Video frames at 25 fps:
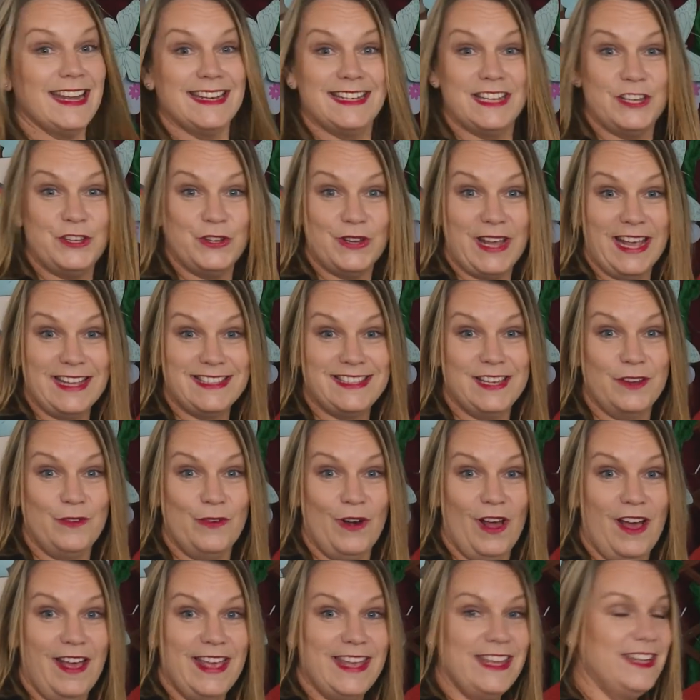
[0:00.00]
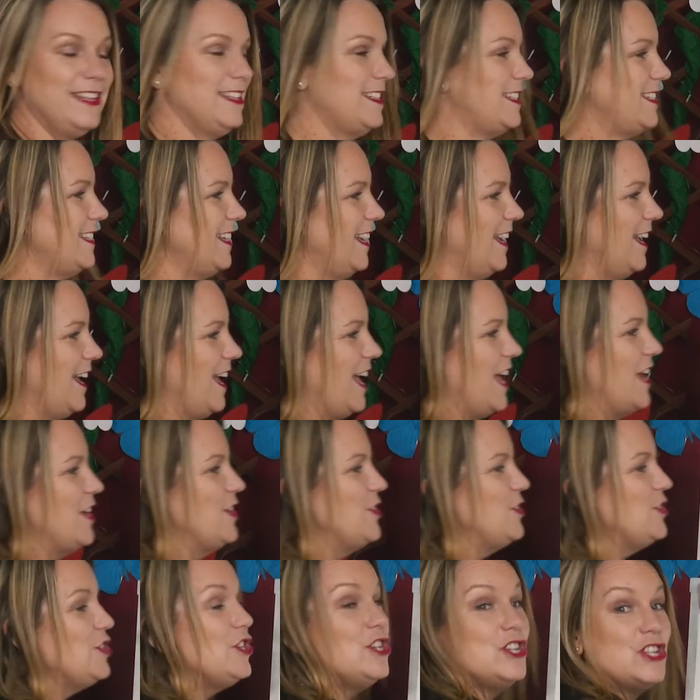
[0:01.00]
Did you get it right?
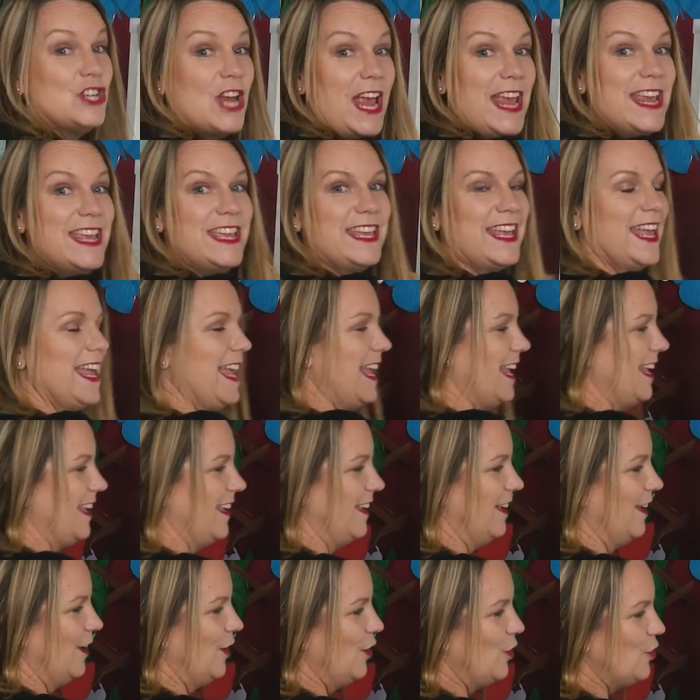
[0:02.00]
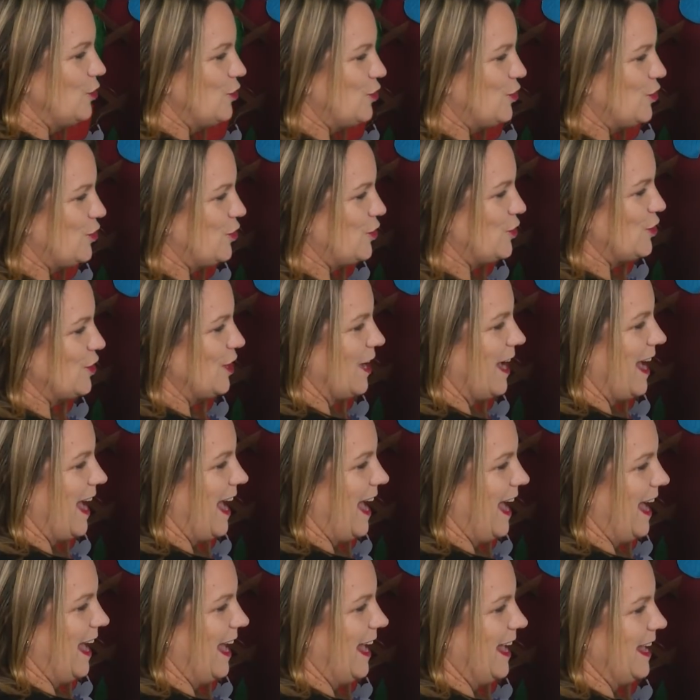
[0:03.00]
Shaking.
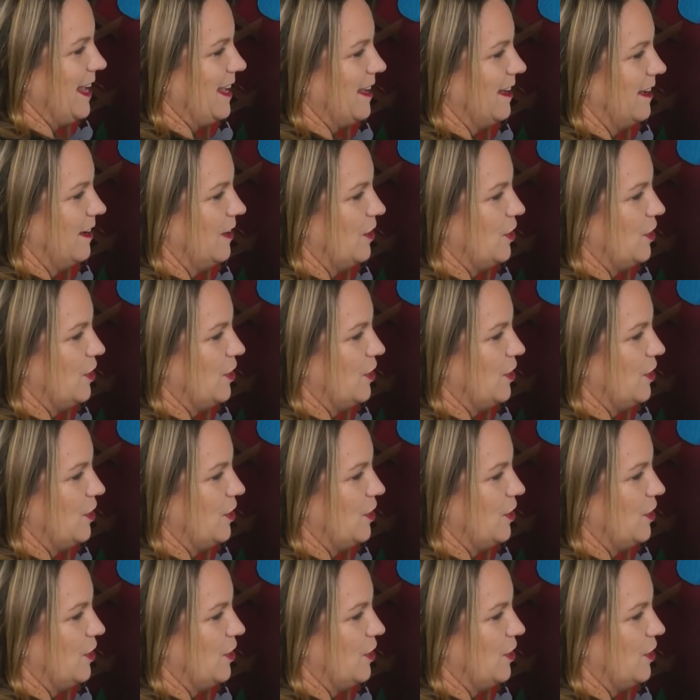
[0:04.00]
Sh-a-k-i-ng.